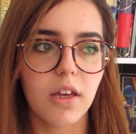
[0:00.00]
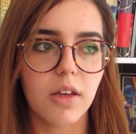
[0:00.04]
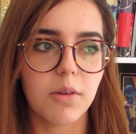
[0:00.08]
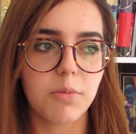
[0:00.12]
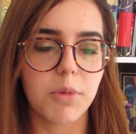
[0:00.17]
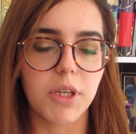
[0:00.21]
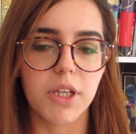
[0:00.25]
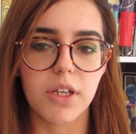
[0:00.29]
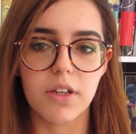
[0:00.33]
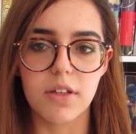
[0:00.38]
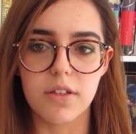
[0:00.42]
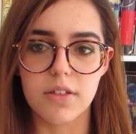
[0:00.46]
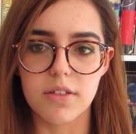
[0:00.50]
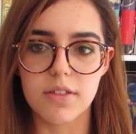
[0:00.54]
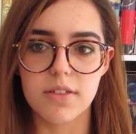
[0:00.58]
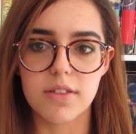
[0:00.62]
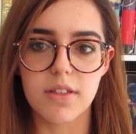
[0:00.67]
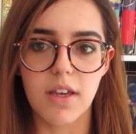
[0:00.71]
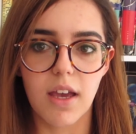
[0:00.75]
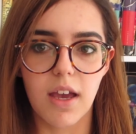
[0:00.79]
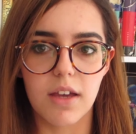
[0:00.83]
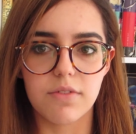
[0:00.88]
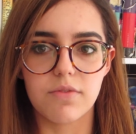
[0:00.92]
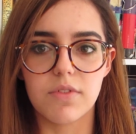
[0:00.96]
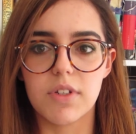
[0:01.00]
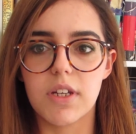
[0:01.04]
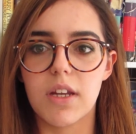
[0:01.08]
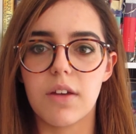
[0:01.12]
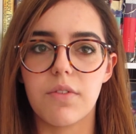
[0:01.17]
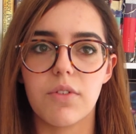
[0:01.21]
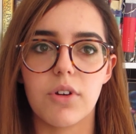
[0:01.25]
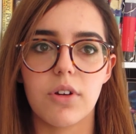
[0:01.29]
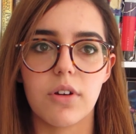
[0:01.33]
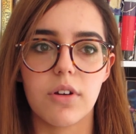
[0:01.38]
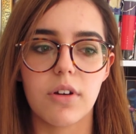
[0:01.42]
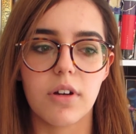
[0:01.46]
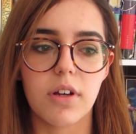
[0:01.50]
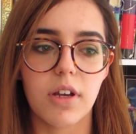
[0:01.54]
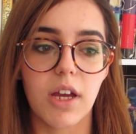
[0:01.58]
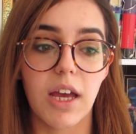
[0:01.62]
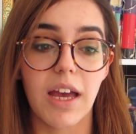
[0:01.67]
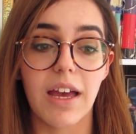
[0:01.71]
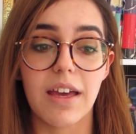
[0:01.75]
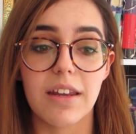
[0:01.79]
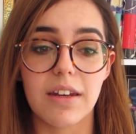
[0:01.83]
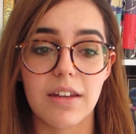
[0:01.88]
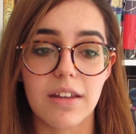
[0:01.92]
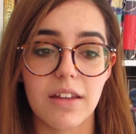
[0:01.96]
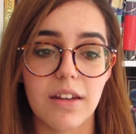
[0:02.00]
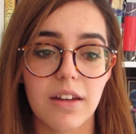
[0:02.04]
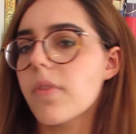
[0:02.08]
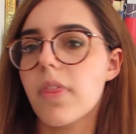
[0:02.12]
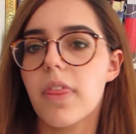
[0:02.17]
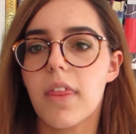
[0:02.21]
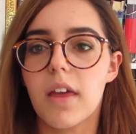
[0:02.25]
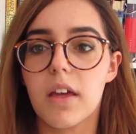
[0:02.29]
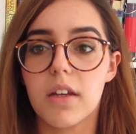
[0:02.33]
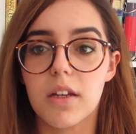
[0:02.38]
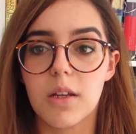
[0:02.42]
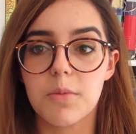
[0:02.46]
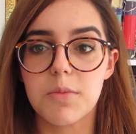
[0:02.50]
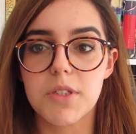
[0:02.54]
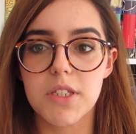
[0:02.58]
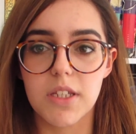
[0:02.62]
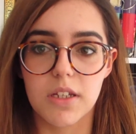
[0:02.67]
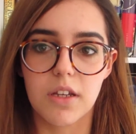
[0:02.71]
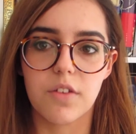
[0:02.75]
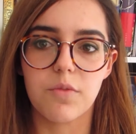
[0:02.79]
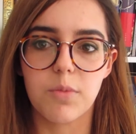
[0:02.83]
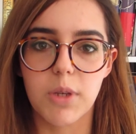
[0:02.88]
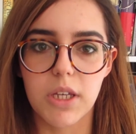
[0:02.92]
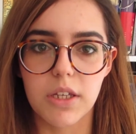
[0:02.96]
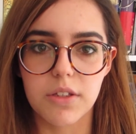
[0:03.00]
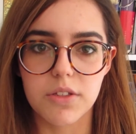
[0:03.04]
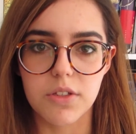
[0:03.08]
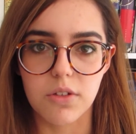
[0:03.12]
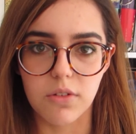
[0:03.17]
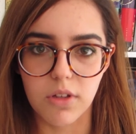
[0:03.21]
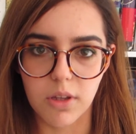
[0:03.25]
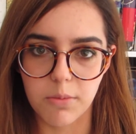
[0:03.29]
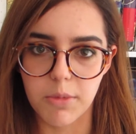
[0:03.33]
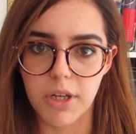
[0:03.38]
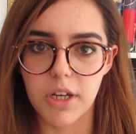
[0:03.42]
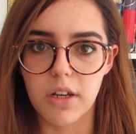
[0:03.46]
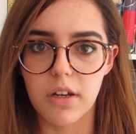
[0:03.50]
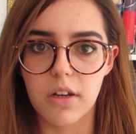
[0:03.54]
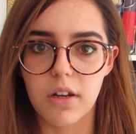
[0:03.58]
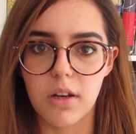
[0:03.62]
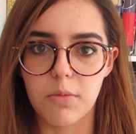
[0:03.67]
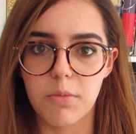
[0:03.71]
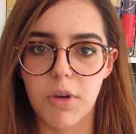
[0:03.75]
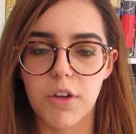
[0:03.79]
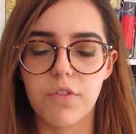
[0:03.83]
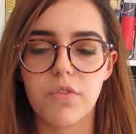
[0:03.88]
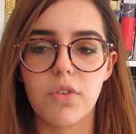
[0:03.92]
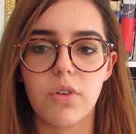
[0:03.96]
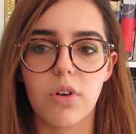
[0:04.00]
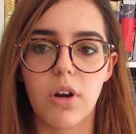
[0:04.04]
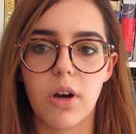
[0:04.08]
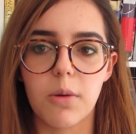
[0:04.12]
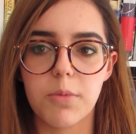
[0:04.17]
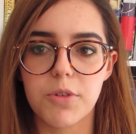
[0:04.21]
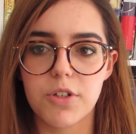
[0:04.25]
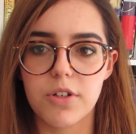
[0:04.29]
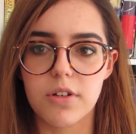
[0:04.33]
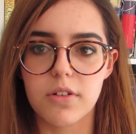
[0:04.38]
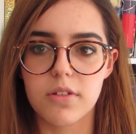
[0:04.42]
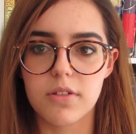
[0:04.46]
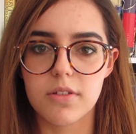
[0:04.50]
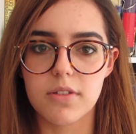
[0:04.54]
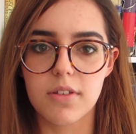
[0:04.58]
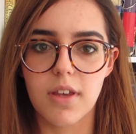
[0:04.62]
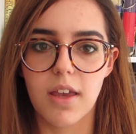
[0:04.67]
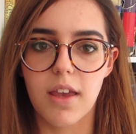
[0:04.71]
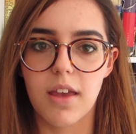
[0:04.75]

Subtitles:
because I've never had it, and I'm sick of being so limited in my food options.